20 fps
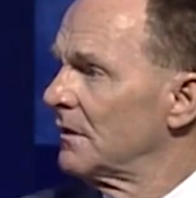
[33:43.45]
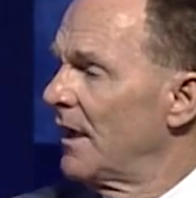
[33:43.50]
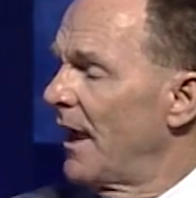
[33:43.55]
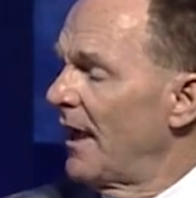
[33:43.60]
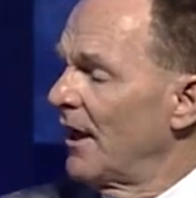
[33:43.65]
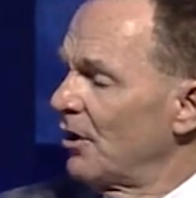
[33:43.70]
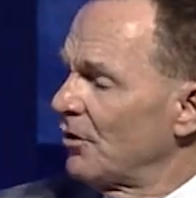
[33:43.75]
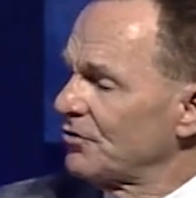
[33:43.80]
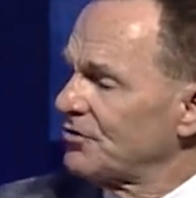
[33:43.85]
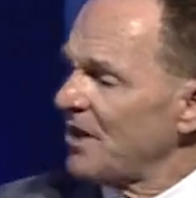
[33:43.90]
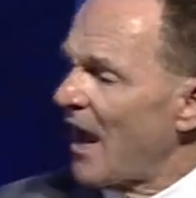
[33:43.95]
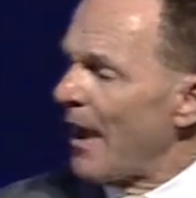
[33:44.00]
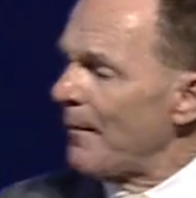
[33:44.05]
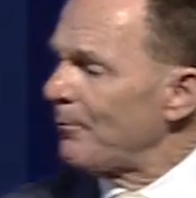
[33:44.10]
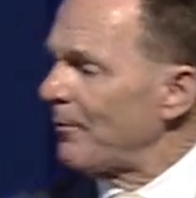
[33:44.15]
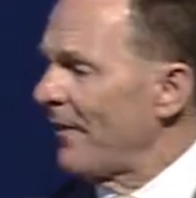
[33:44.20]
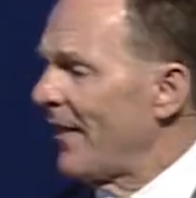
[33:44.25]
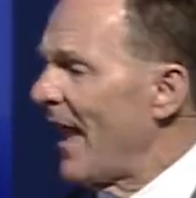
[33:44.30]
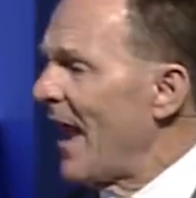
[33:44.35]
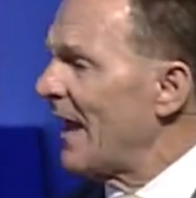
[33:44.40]
And on
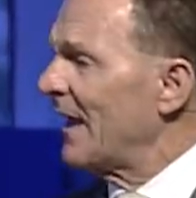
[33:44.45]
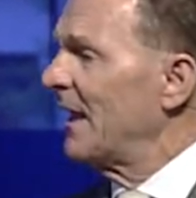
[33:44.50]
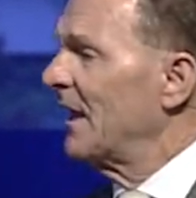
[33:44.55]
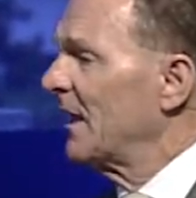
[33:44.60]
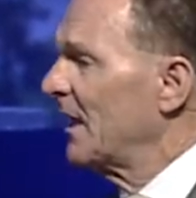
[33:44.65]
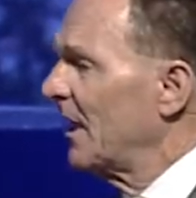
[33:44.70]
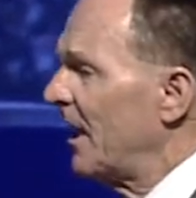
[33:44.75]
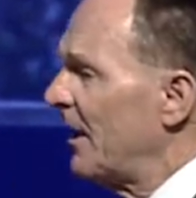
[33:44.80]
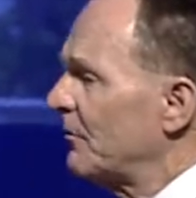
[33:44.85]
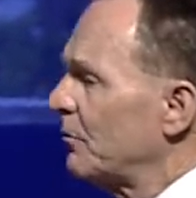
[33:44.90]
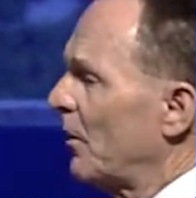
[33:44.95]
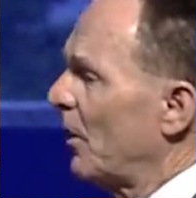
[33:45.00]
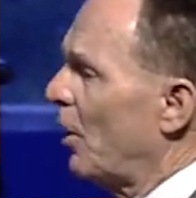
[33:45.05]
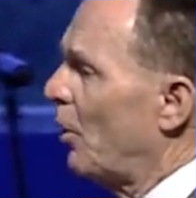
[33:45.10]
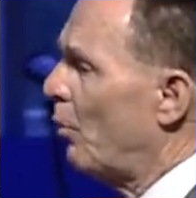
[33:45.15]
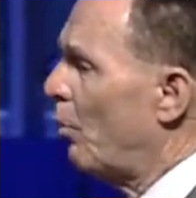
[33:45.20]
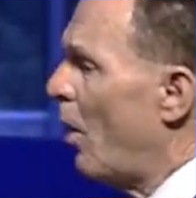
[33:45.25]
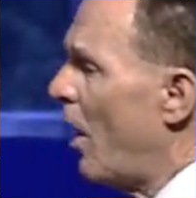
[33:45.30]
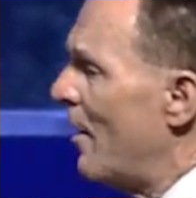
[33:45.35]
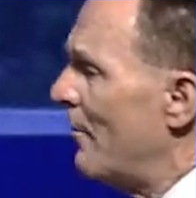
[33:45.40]
top of that, he lived with a
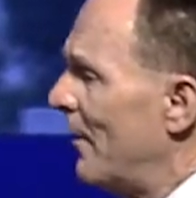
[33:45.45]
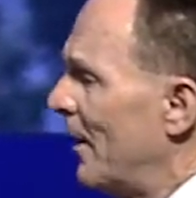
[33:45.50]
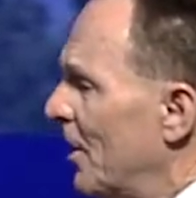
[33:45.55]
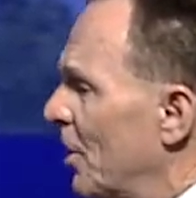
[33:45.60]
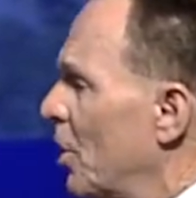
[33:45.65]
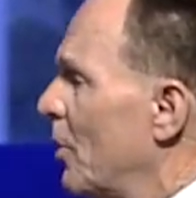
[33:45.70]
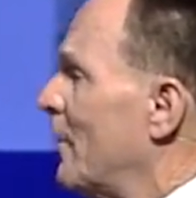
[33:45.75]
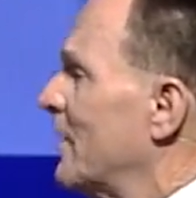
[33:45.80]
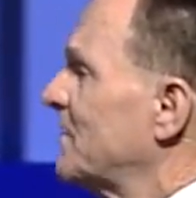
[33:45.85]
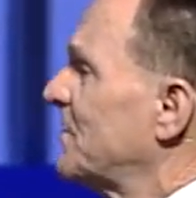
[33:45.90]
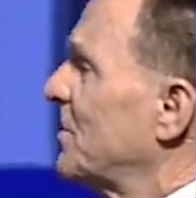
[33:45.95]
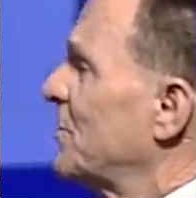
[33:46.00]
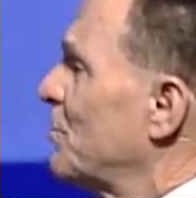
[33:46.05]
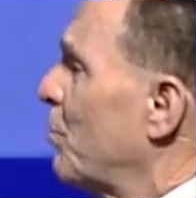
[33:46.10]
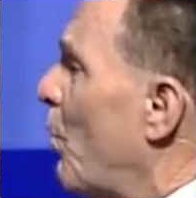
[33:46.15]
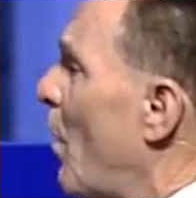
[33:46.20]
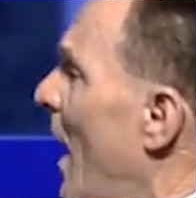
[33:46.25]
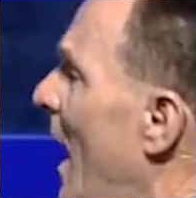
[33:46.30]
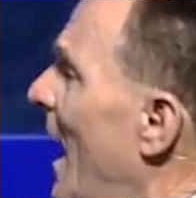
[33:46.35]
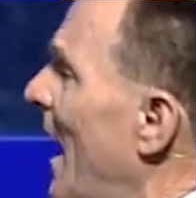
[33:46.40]
woman who was his
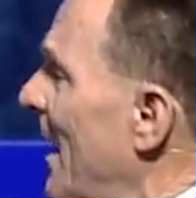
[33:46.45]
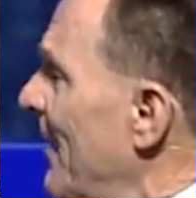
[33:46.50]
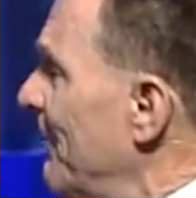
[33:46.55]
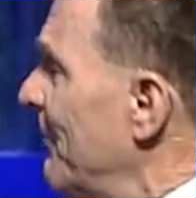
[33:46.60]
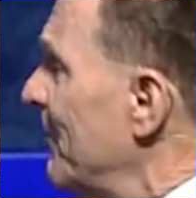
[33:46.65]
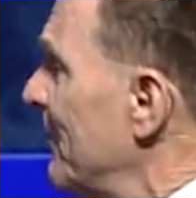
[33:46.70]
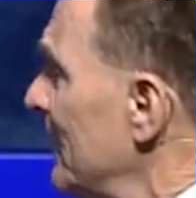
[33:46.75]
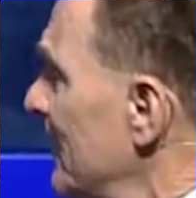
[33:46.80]
wife.